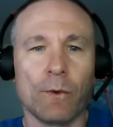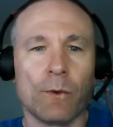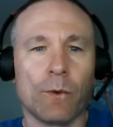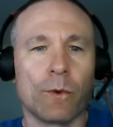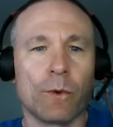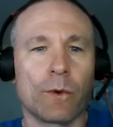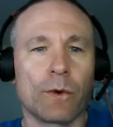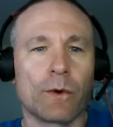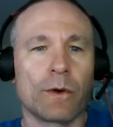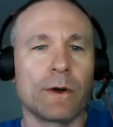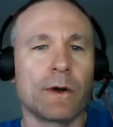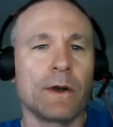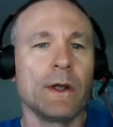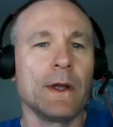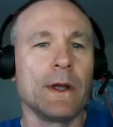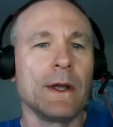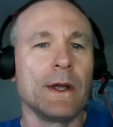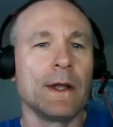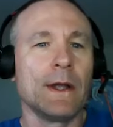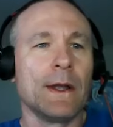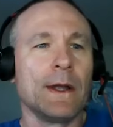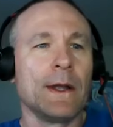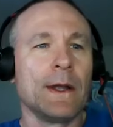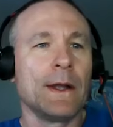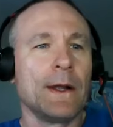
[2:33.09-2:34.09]
Or
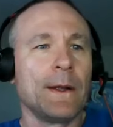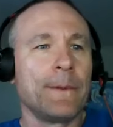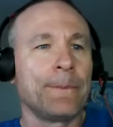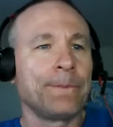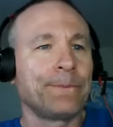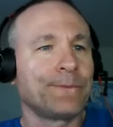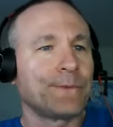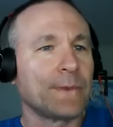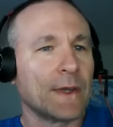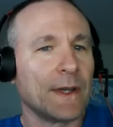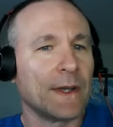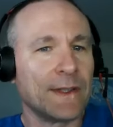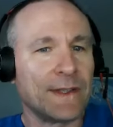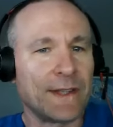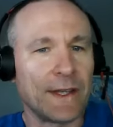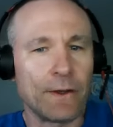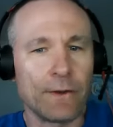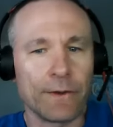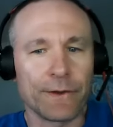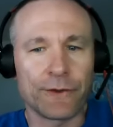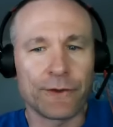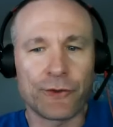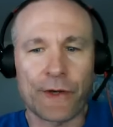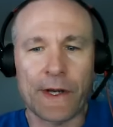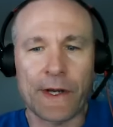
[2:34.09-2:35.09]
a
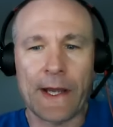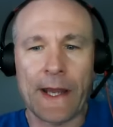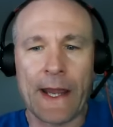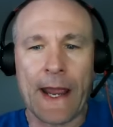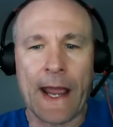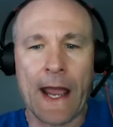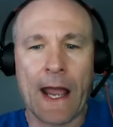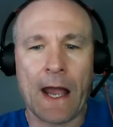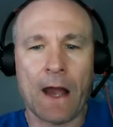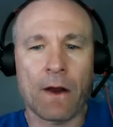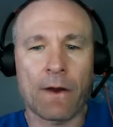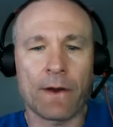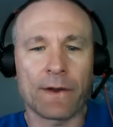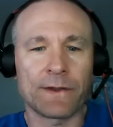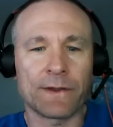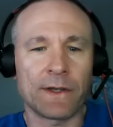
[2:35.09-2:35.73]
deal is dragging out,